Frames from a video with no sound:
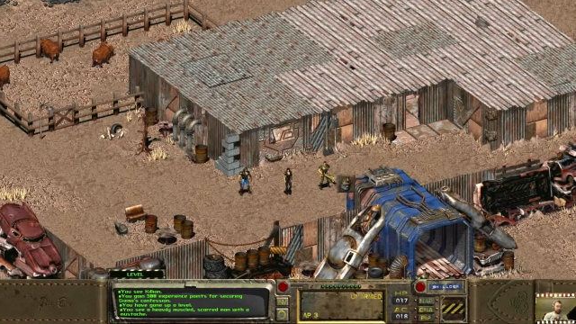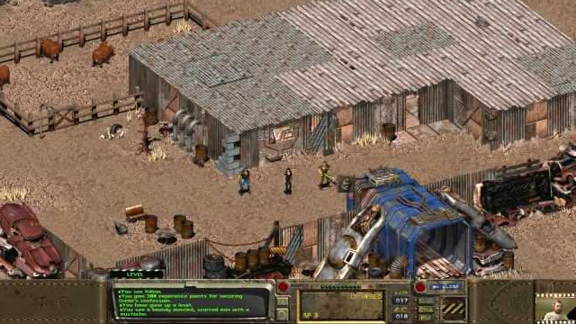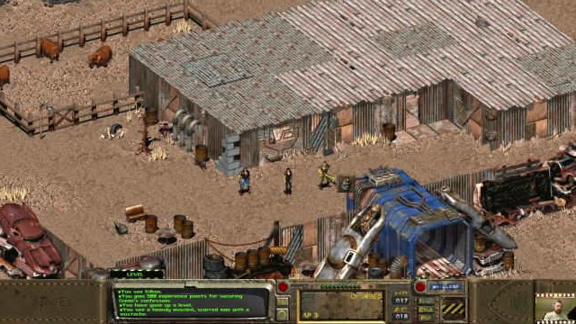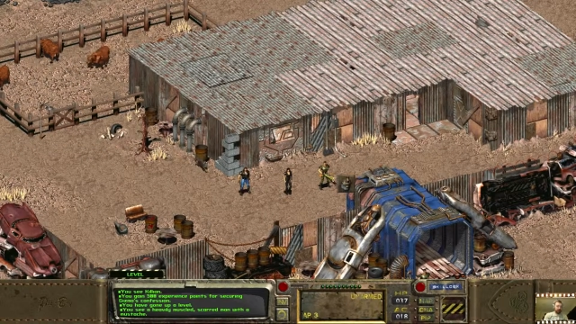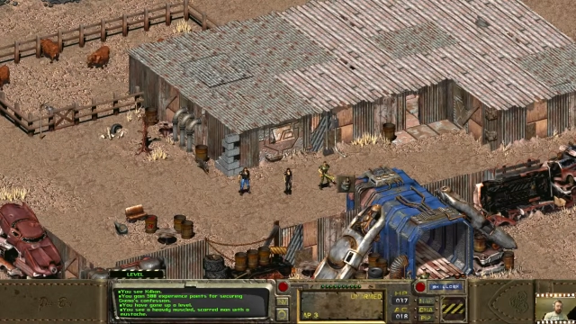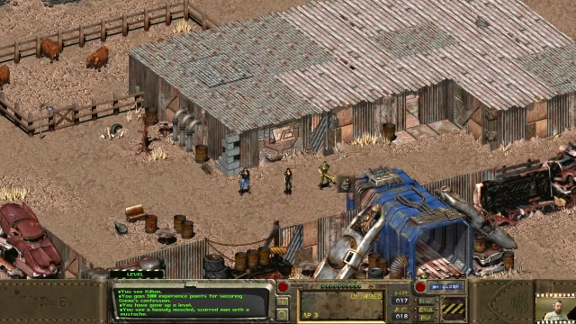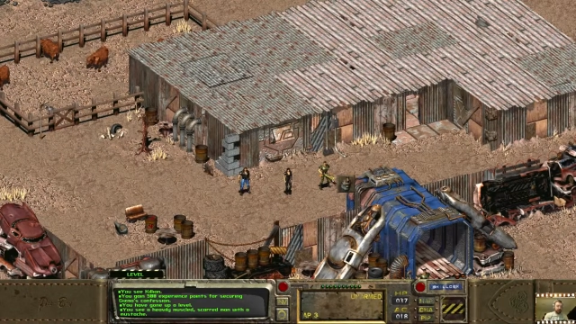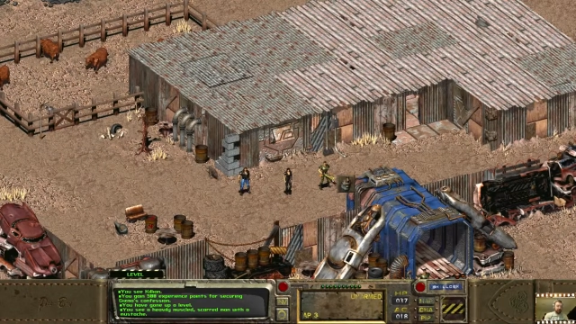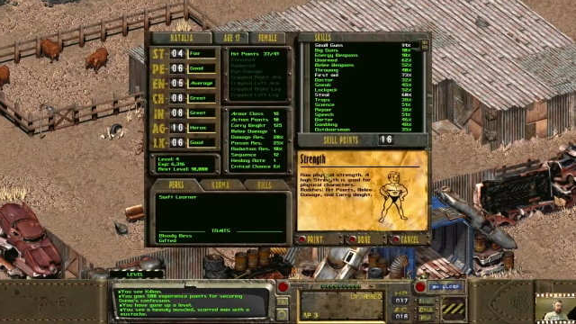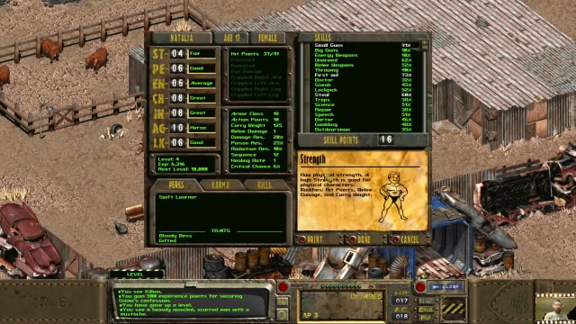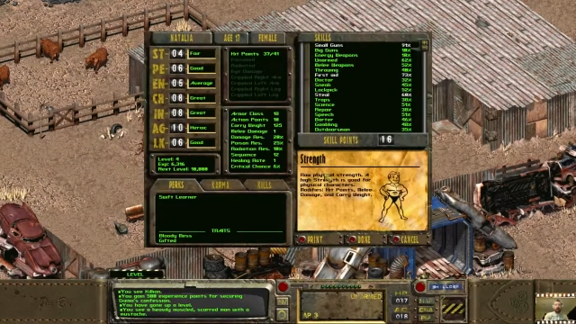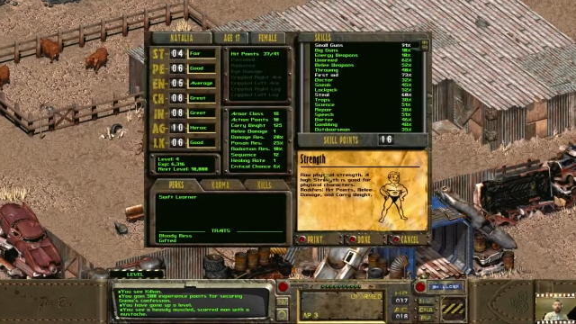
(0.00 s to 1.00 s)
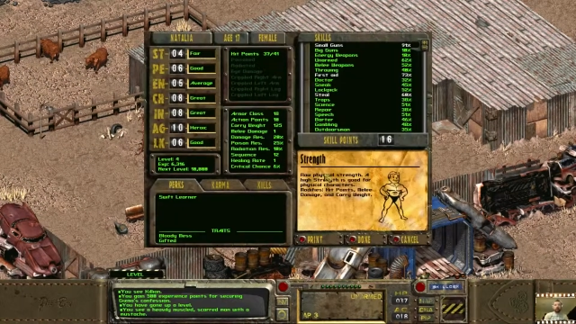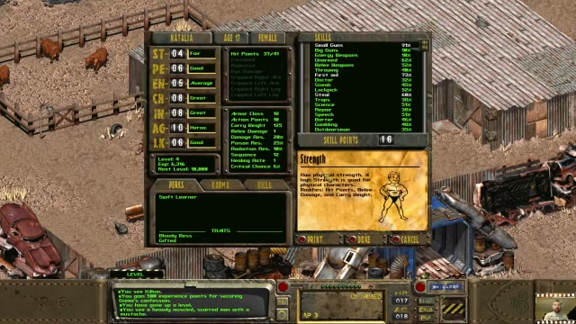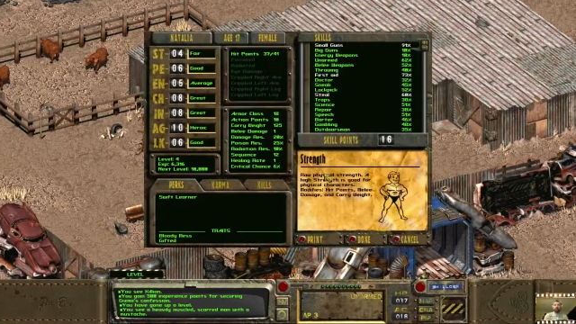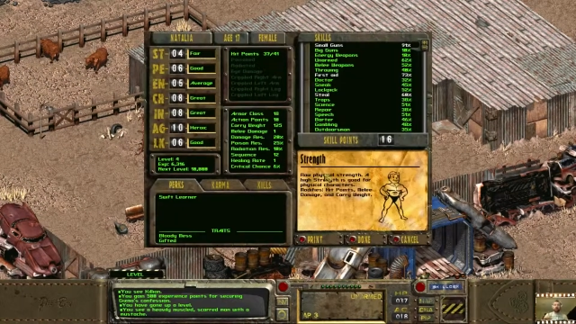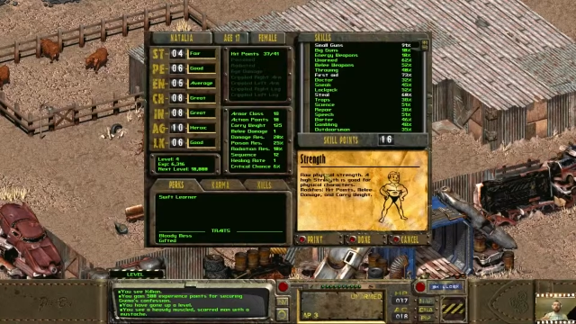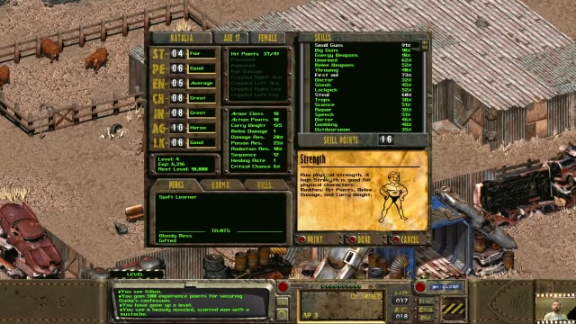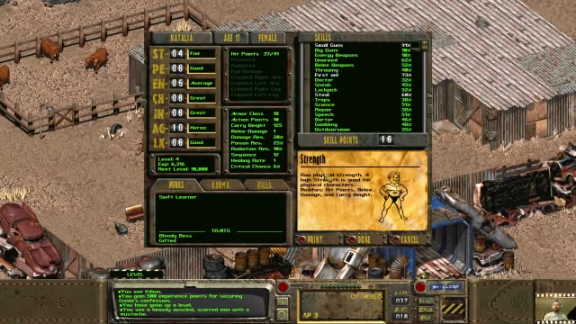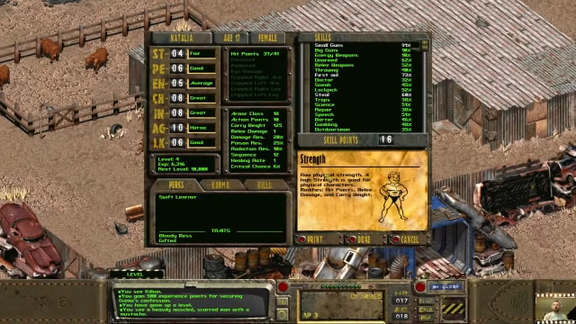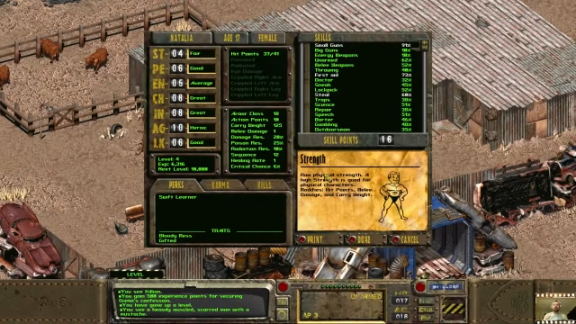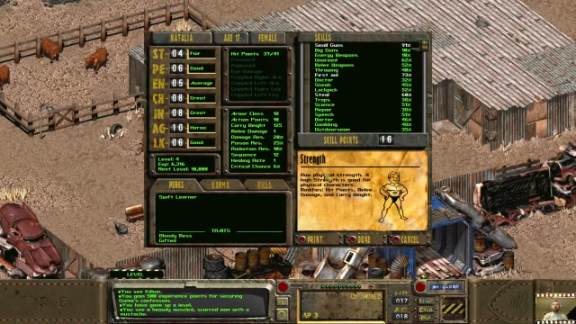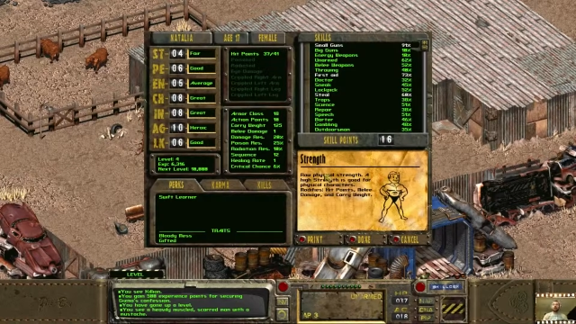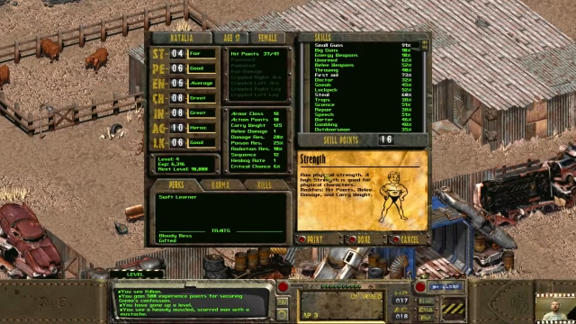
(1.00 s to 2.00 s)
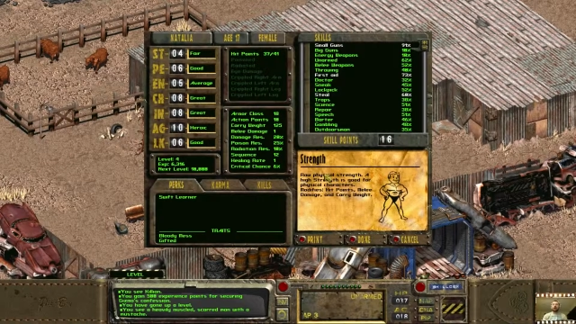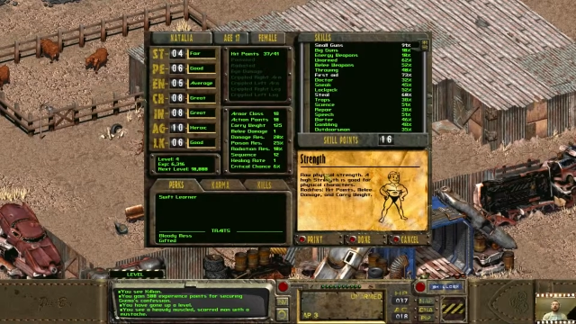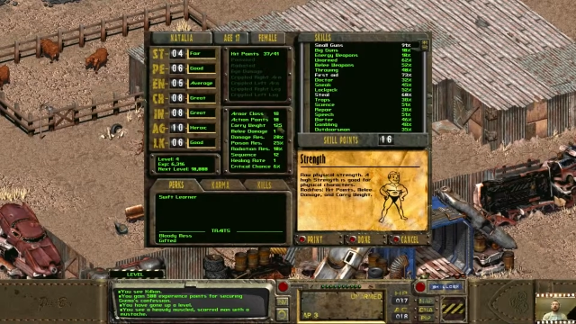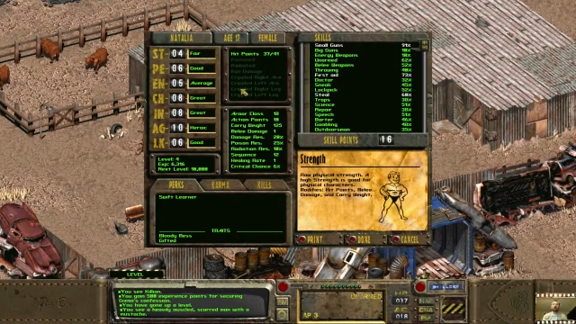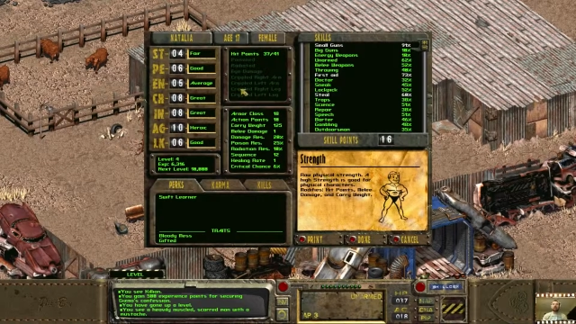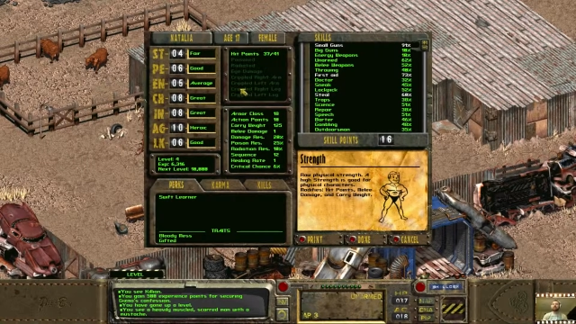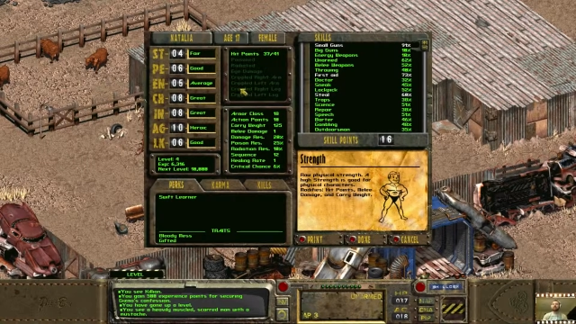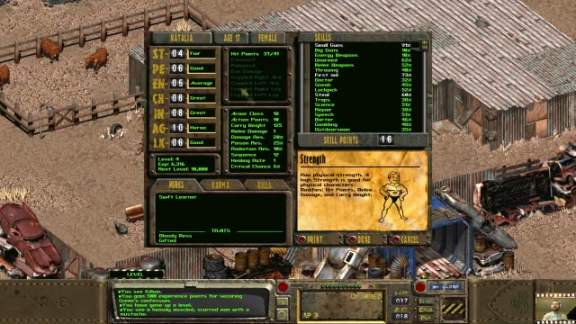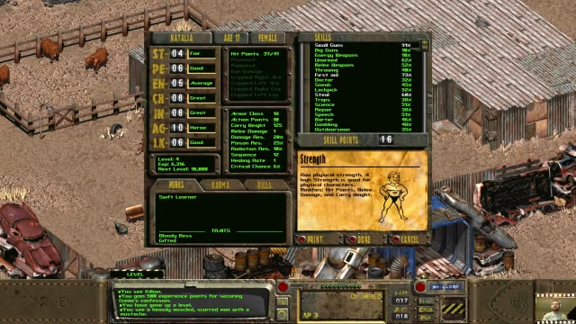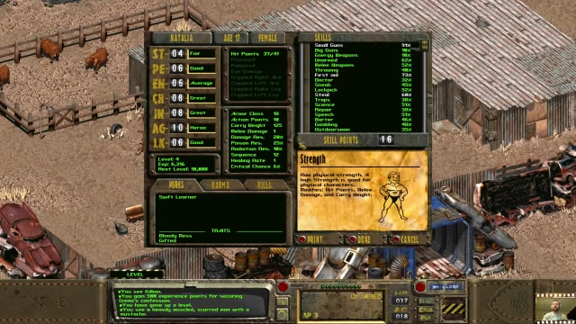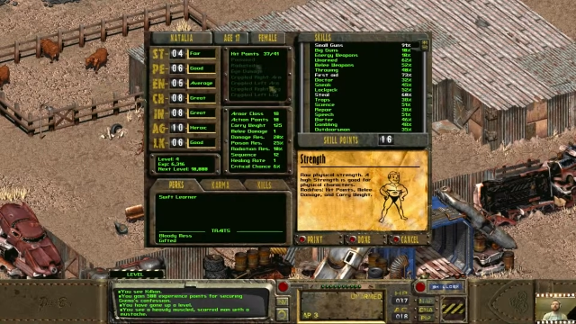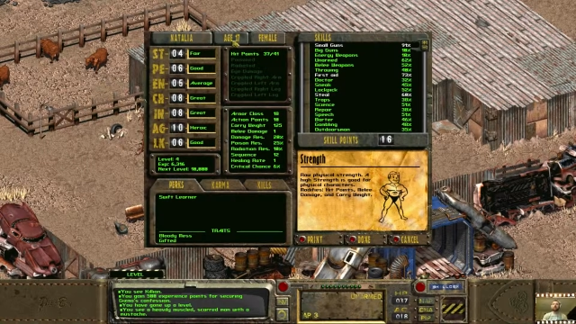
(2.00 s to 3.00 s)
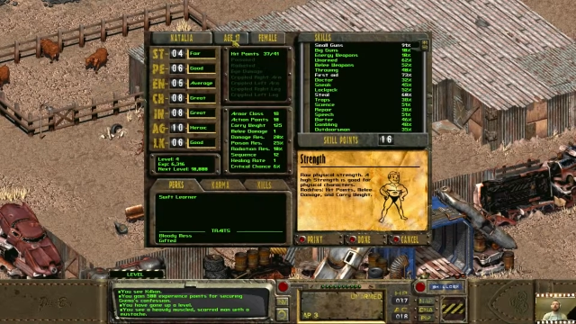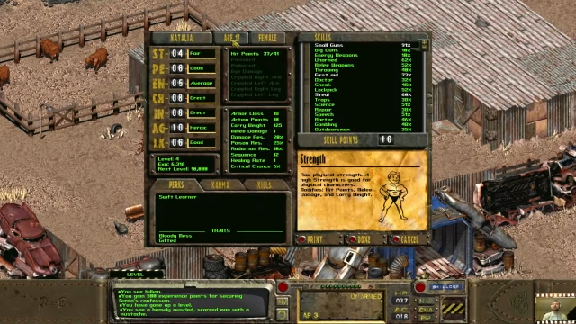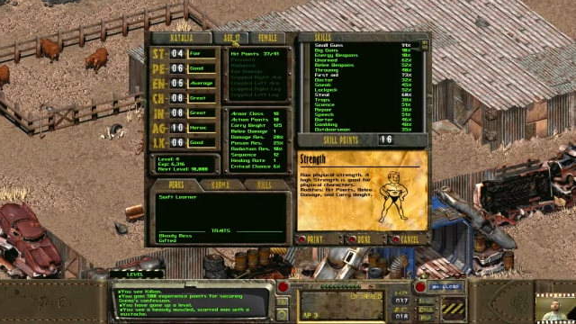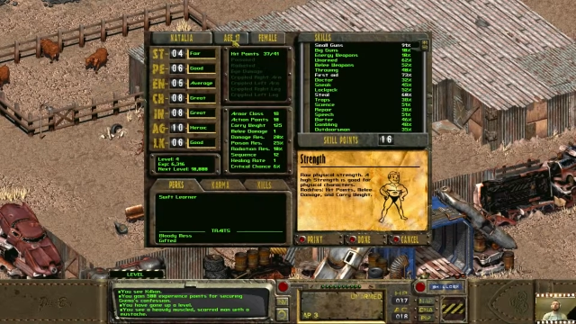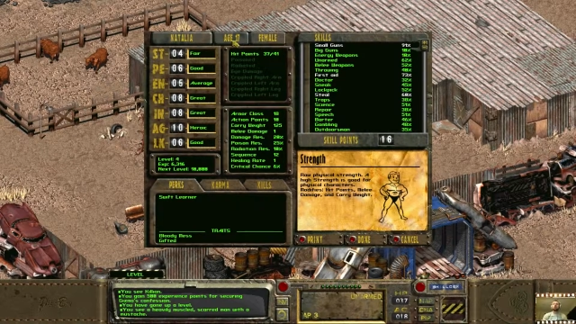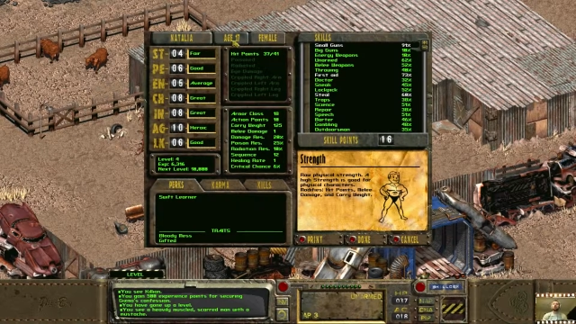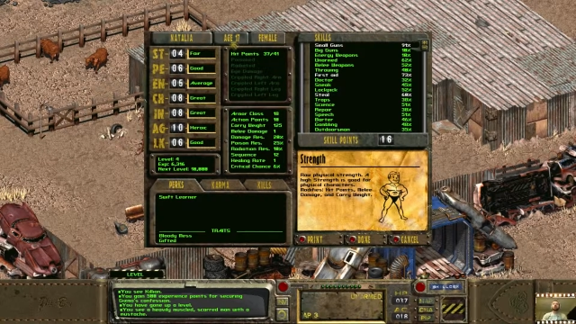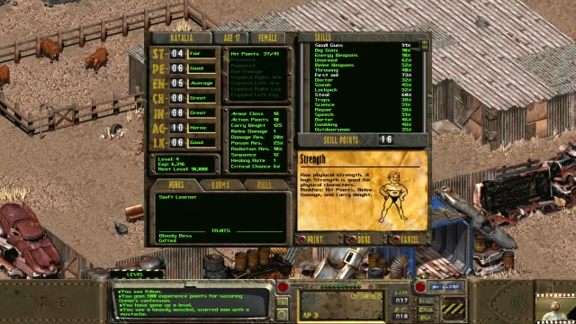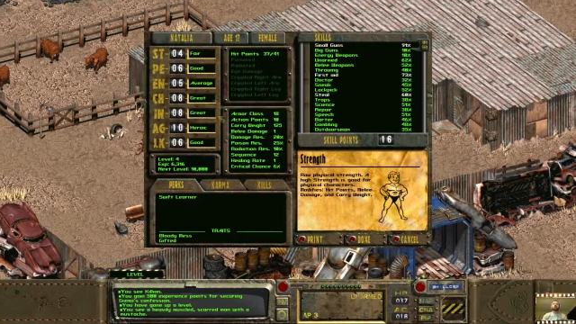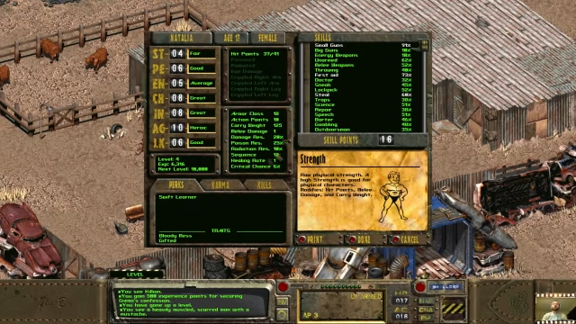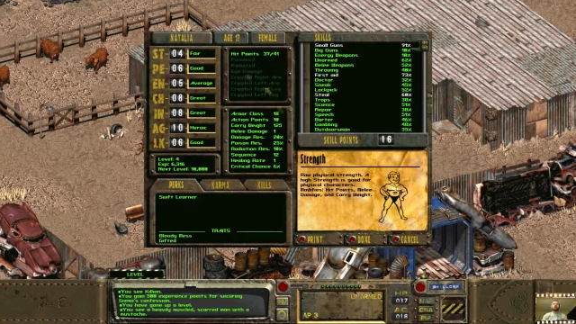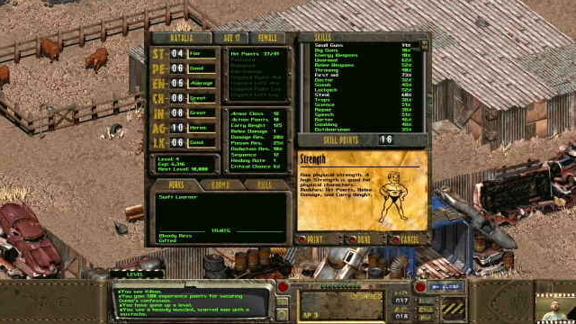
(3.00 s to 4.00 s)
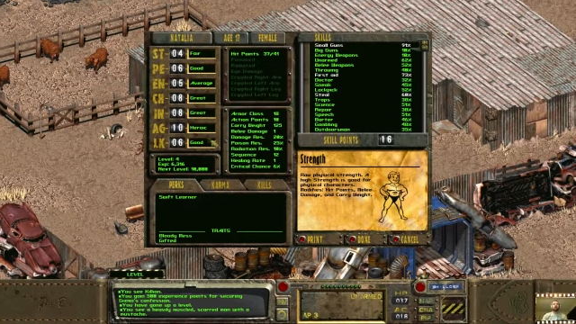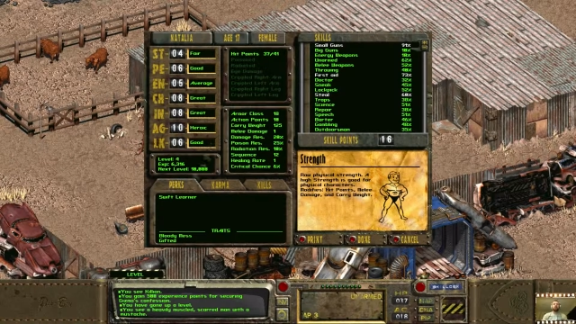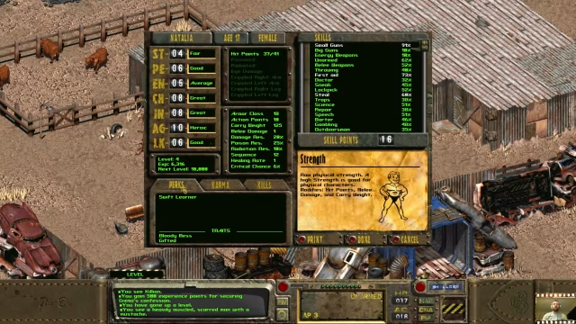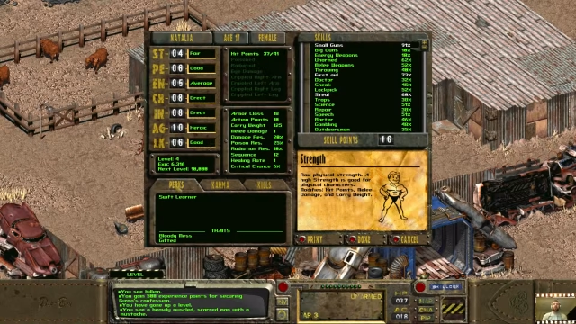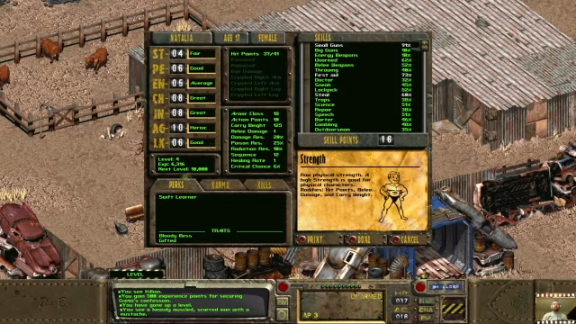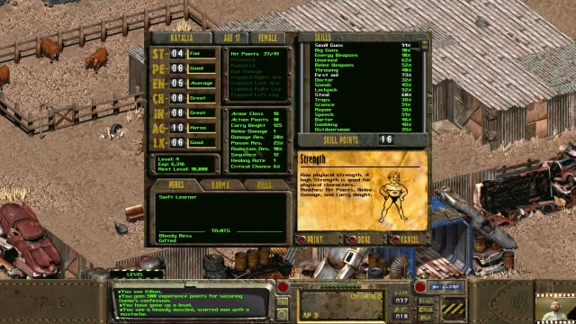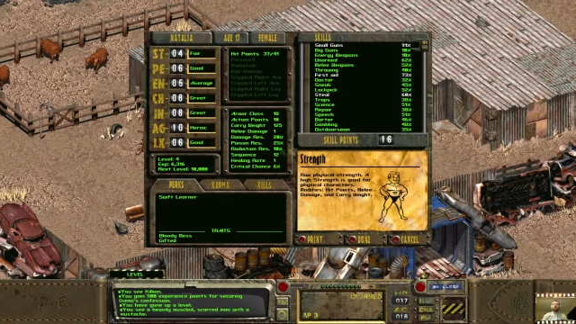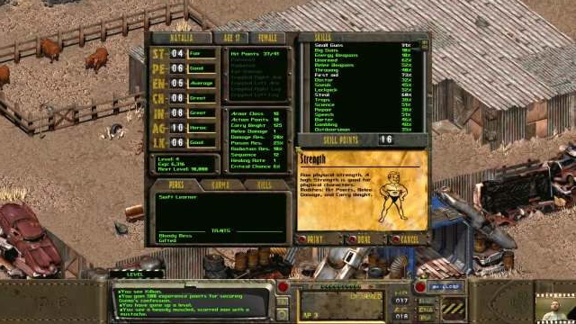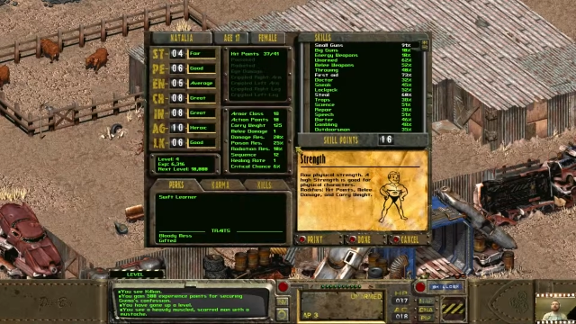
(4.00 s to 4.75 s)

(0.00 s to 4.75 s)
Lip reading: Nobody's mouth can be seen.